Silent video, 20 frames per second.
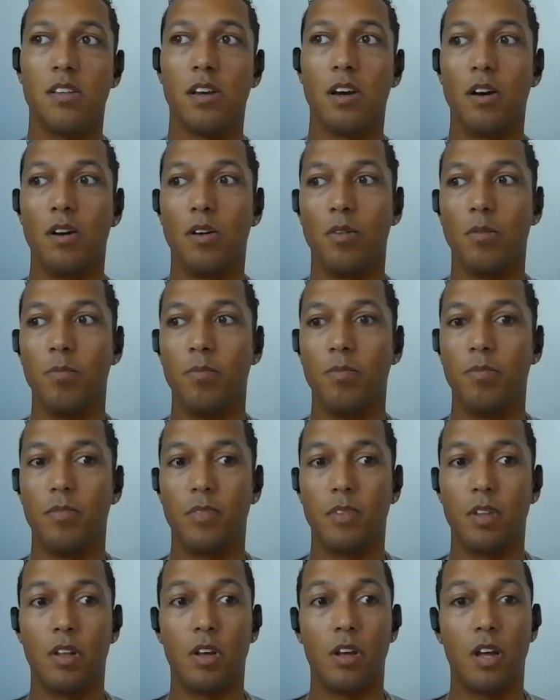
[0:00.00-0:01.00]
so
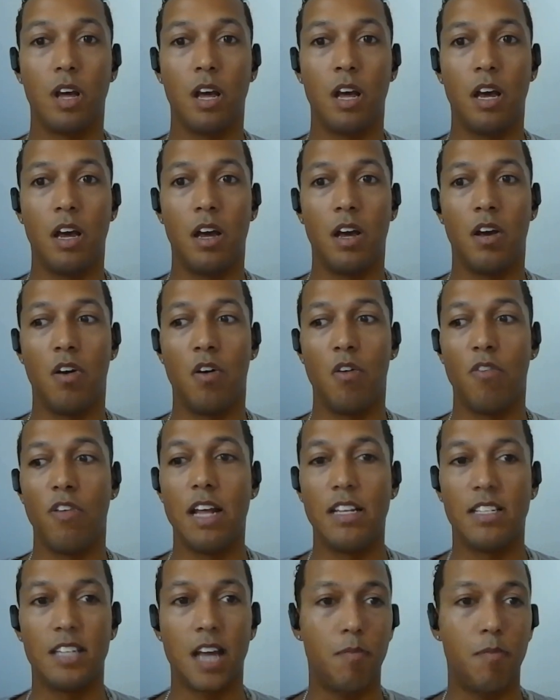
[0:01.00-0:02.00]
over
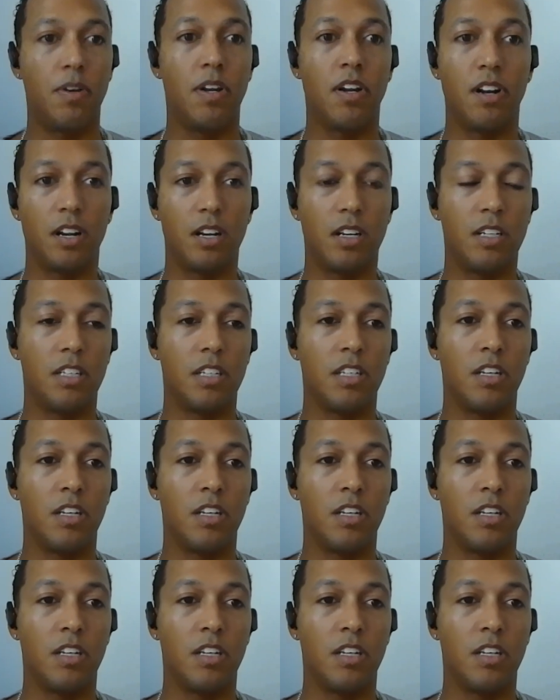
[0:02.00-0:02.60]
that time period,